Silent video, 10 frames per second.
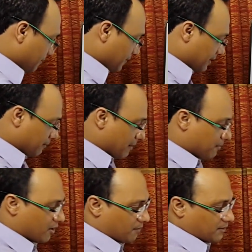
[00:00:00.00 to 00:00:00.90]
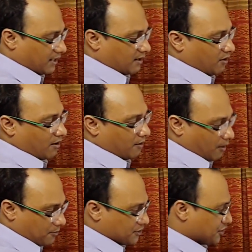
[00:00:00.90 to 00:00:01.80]
member of the
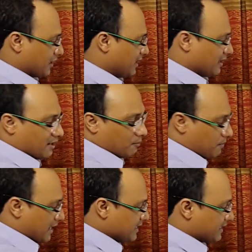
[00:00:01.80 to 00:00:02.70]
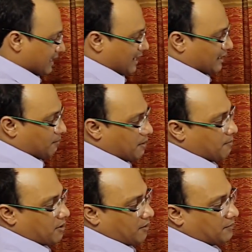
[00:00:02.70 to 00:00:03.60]
opposition bench and the
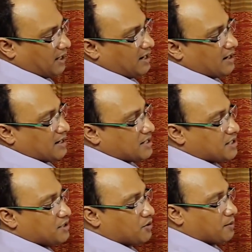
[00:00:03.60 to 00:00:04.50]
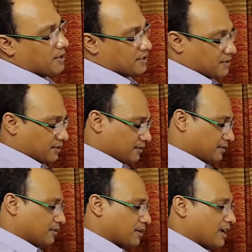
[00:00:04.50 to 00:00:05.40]
member of the treasury bench.
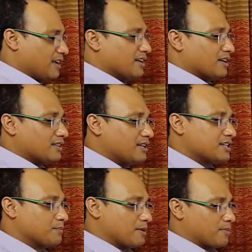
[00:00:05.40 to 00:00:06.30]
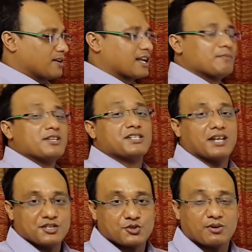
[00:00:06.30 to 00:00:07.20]
Okay, this member can be
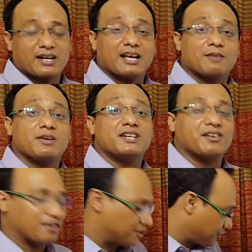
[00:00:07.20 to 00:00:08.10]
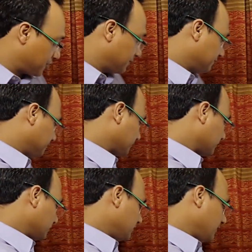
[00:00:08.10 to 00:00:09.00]
changed or can be increased.
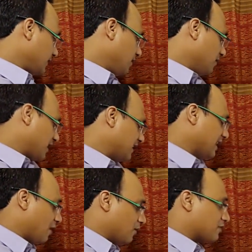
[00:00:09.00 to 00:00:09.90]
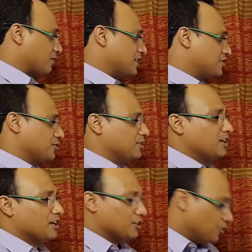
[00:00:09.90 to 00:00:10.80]
Okay, now we're going to
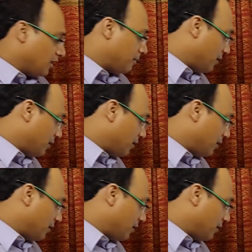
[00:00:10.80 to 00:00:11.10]
know